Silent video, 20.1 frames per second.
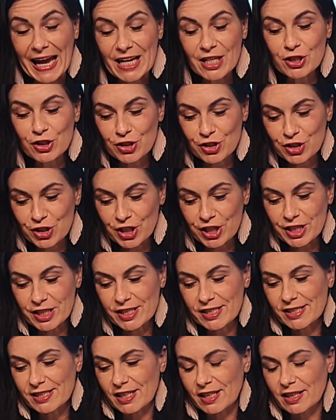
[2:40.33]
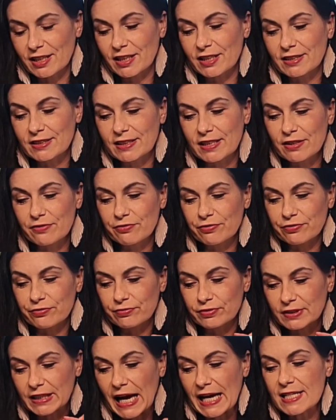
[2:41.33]
aged cheese, and it gives
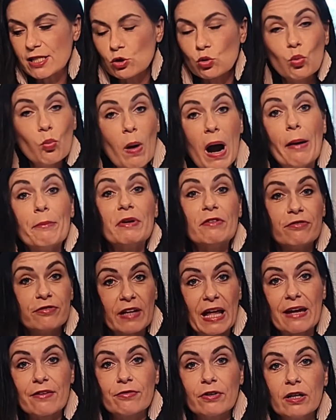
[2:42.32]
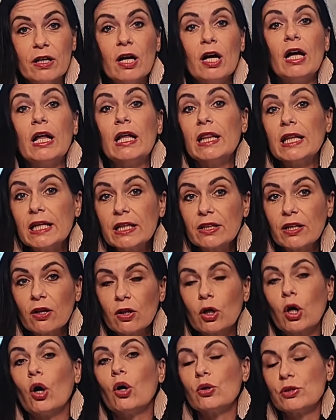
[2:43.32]
nice umami flavor.
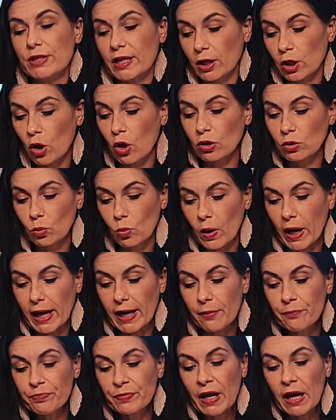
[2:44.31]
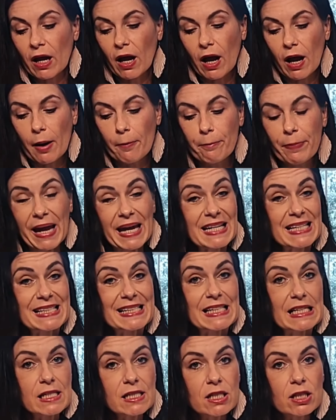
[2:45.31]
Little goes a long way.
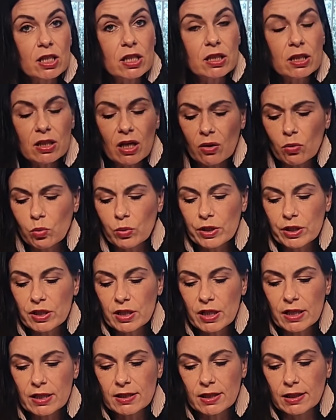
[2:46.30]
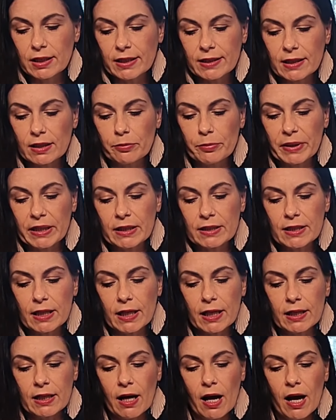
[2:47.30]
Base seasoning we need little bit,
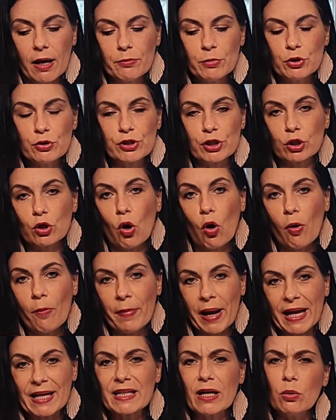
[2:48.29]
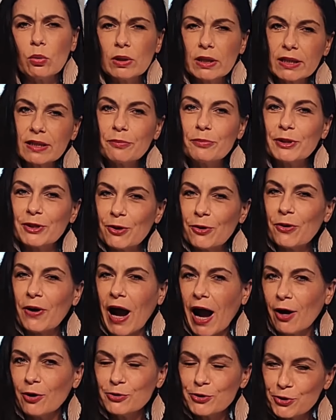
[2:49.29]
and I'm using homemade. I will link below
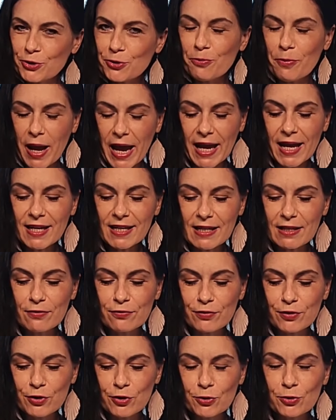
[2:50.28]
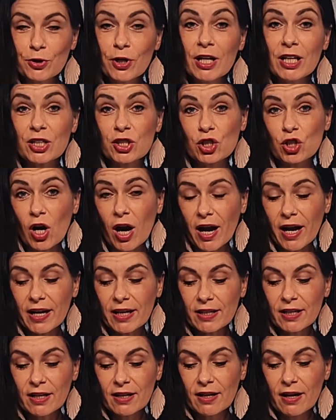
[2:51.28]
how to make. If you
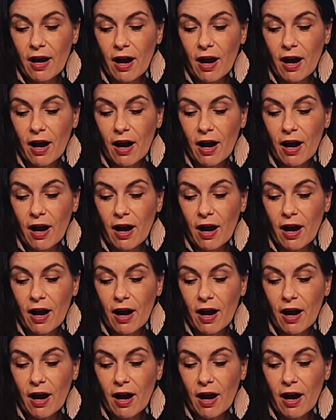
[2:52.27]
try